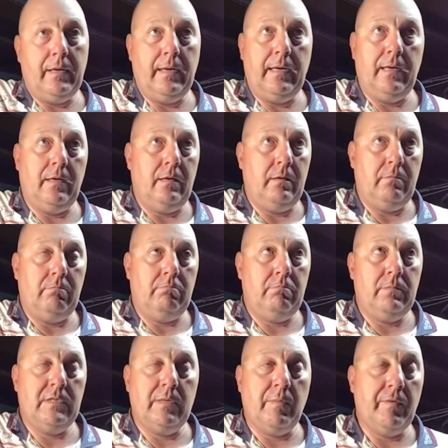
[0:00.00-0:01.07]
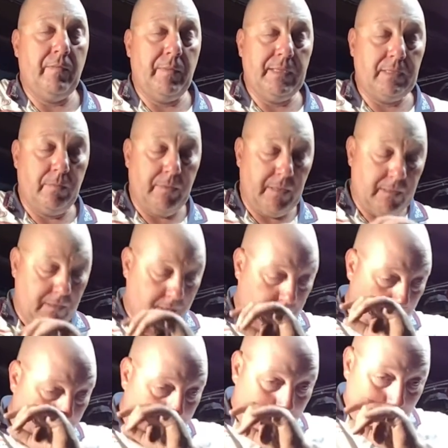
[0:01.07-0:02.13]
and some other bits and pieces.
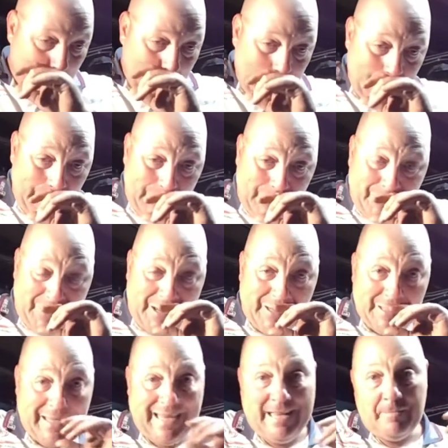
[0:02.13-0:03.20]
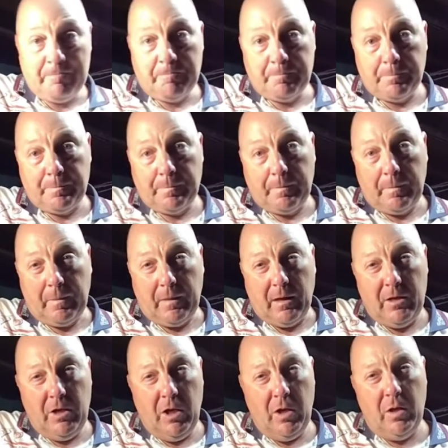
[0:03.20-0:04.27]
So apparently
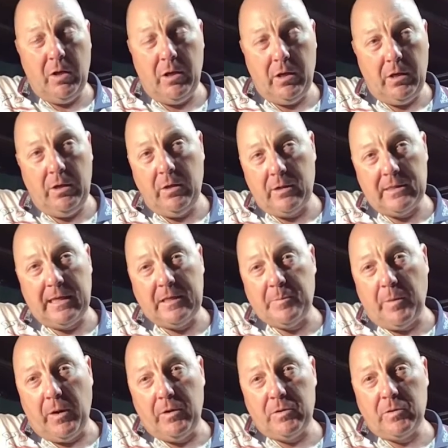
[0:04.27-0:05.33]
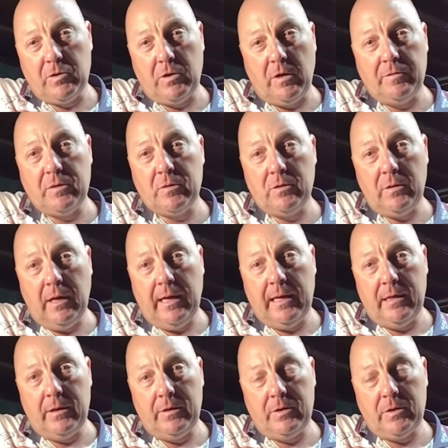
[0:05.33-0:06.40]
United States Postal Service
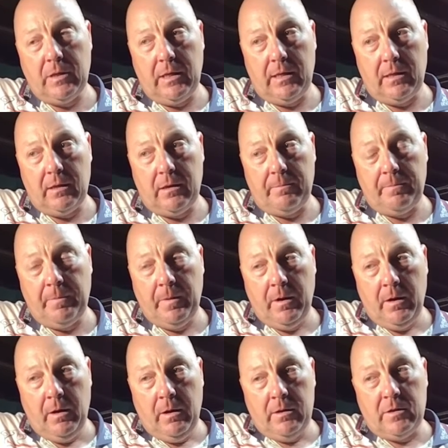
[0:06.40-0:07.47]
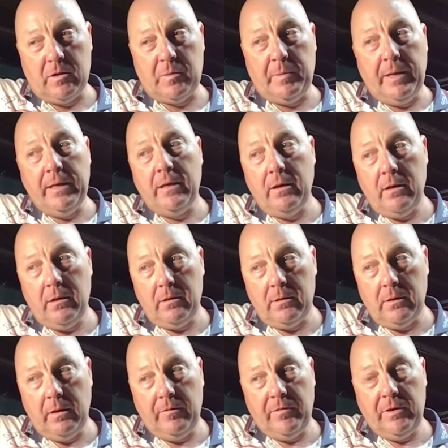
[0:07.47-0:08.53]
has suspended
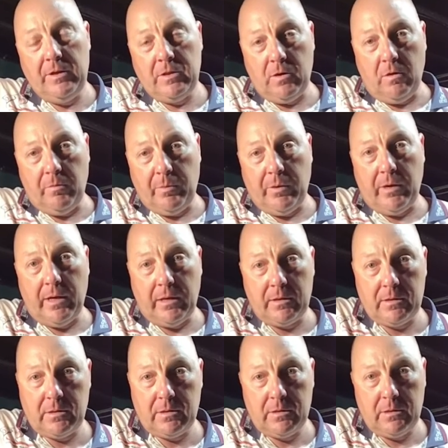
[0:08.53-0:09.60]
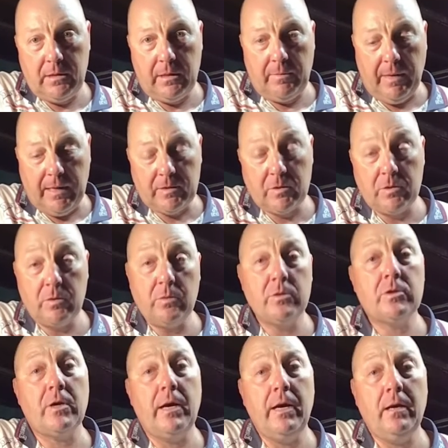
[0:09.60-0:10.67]
deliveries of products, parcels to
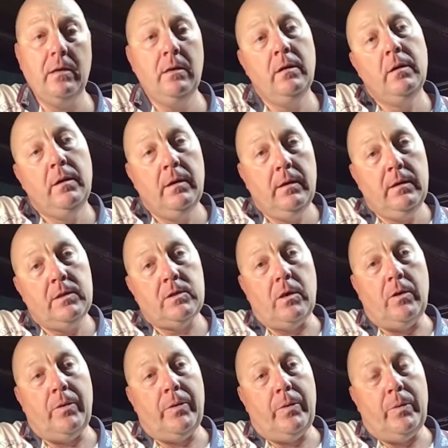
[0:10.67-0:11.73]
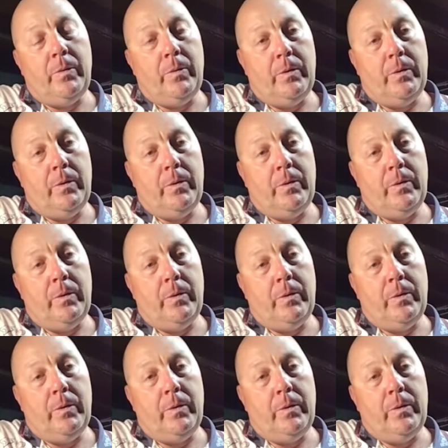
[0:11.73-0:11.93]
Australia. So